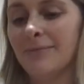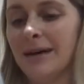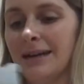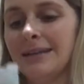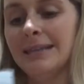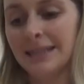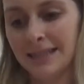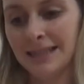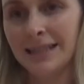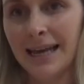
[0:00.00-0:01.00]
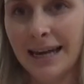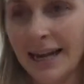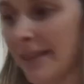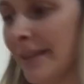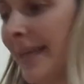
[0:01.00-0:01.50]
but delicious
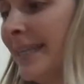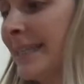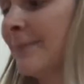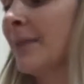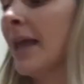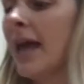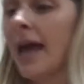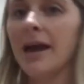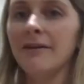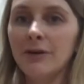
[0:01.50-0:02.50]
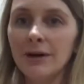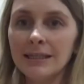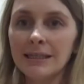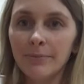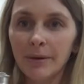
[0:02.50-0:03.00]
nonetheless. And of
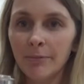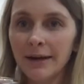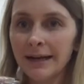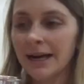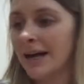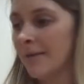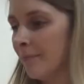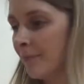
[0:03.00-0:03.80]
course some paprika.